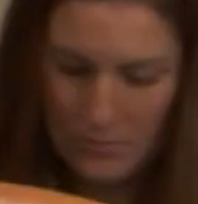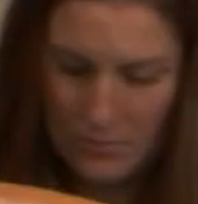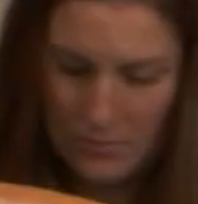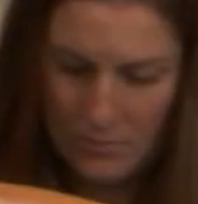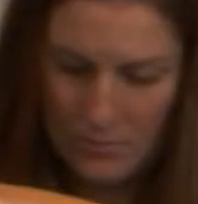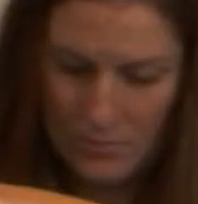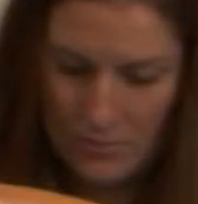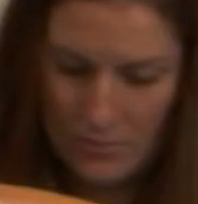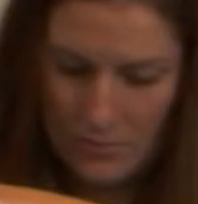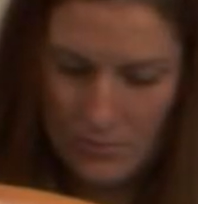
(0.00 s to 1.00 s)

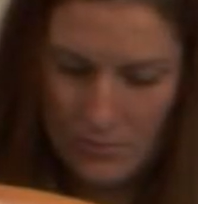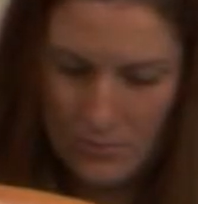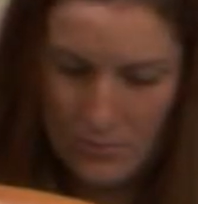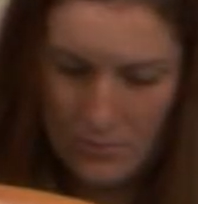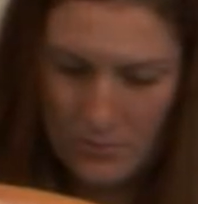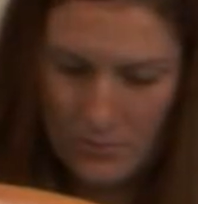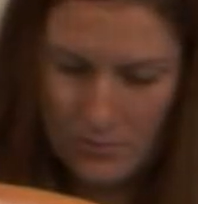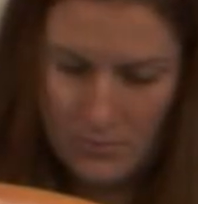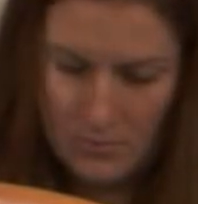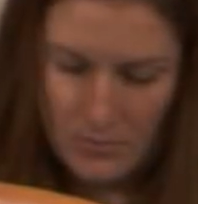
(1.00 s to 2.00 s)

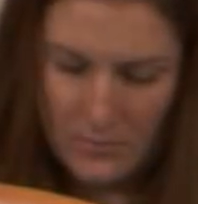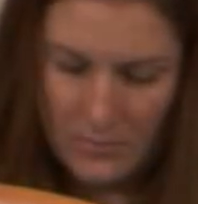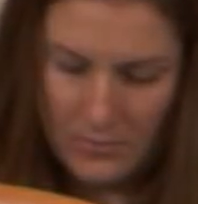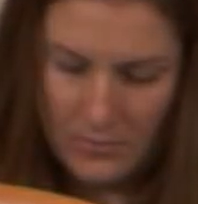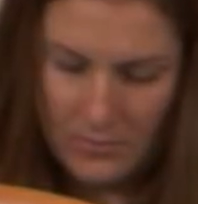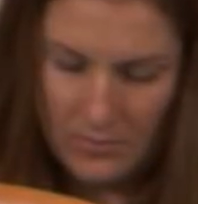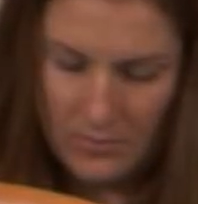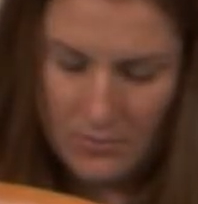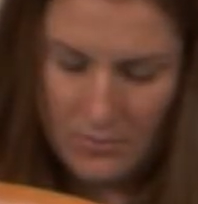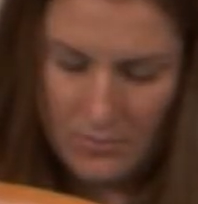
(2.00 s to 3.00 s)

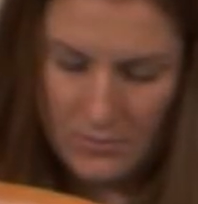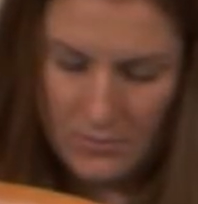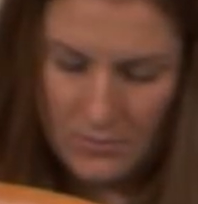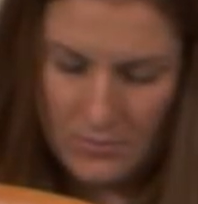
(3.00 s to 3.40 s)
No words are spoken by the person on screen.